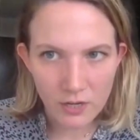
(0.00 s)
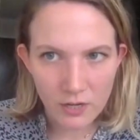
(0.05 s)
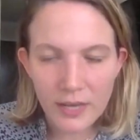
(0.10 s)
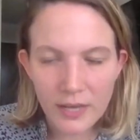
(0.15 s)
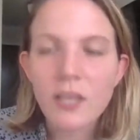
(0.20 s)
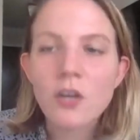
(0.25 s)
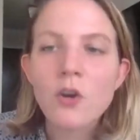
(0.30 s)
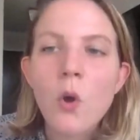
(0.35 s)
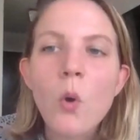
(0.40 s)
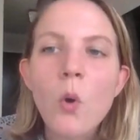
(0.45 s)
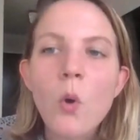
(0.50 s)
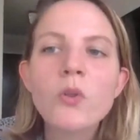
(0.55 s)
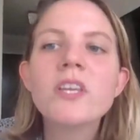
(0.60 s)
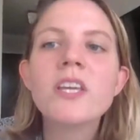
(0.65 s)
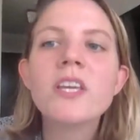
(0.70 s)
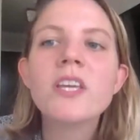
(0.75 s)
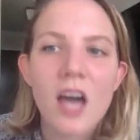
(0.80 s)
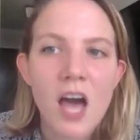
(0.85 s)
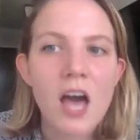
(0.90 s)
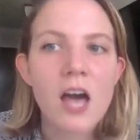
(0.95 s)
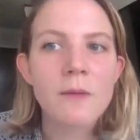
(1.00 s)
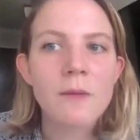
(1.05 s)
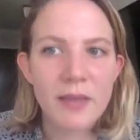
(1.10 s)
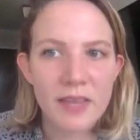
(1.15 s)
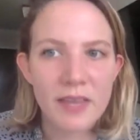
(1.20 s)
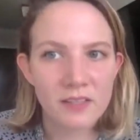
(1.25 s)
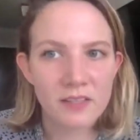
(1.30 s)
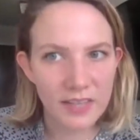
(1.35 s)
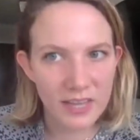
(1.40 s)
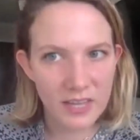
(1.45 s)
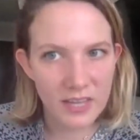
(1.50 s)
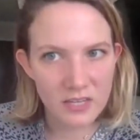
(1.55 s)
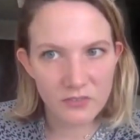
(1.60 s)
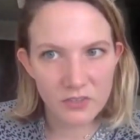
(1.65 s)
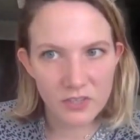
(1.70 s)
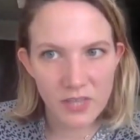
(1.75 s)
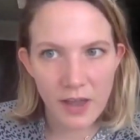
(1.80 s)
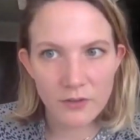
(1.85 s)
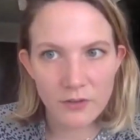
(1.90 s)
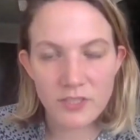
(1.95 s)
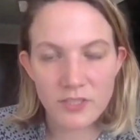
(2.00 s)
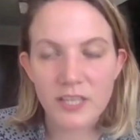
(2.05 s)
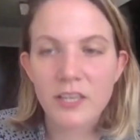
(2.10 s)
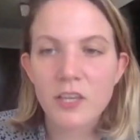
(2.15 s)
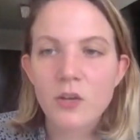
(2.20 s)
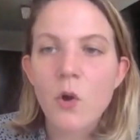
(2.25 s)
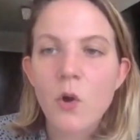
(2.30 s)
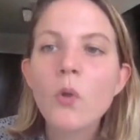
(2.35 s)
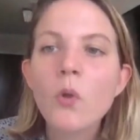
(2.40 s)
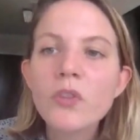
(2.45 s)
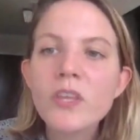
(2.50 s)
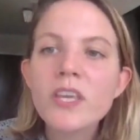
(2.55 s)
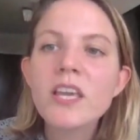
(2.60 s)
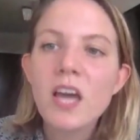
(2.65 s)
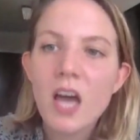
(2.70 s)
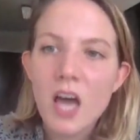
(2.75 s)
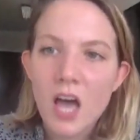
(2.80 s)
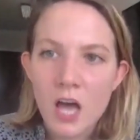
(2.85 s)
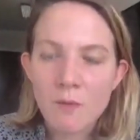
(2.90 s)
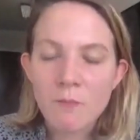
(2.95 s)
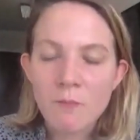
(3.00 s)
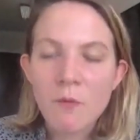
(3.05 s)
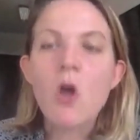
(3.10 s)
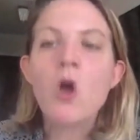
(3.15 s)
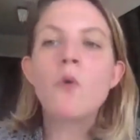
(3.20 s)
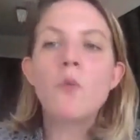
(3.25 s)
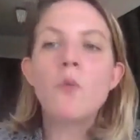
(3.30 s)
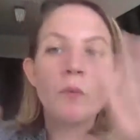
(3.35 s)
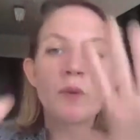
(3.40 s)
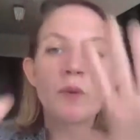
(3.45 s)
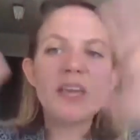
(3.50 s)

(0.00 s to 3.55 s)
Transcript: it can only come in a land of allowance it can only come when we